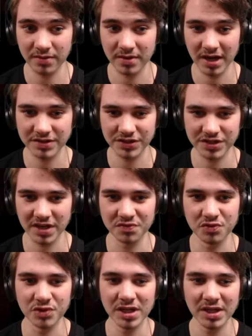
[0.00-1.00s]
I just, I
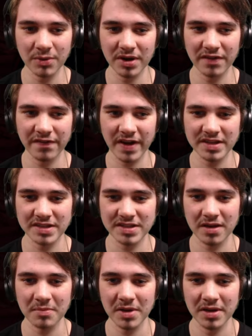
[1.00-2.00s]
really want to find
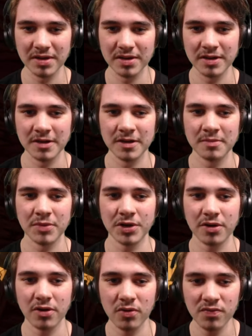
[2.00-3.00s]
some, but
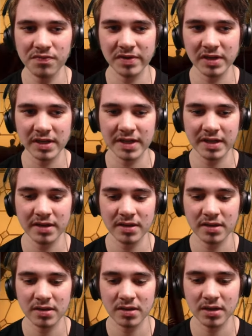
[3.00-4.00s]
hopefully
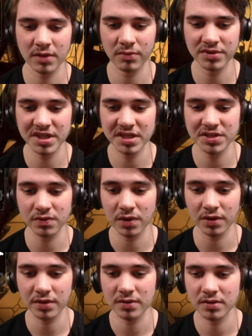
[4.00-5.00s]
it won't take too
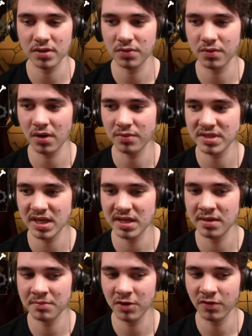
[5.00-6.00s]
long. Oh god, was that
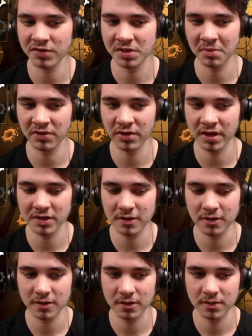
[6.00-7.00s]
him over to my right?
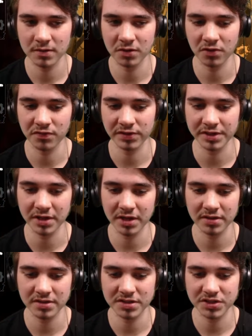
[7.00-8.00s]
Hopefully
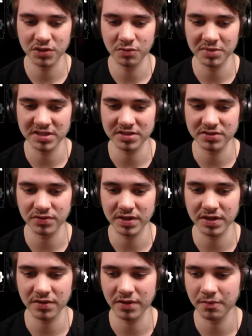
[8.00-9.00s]
not. There's two pieces right
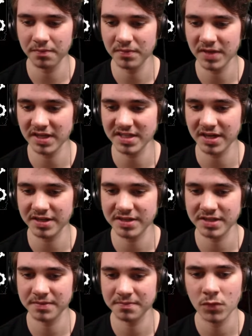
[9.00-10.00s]
here though. That's
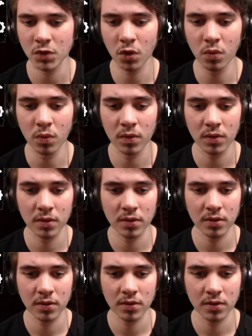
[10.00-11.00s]
nice. Oh,
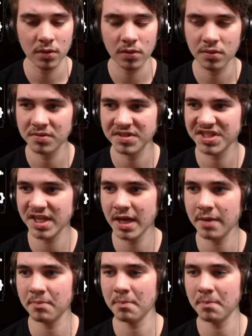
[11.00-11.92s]
it's tape.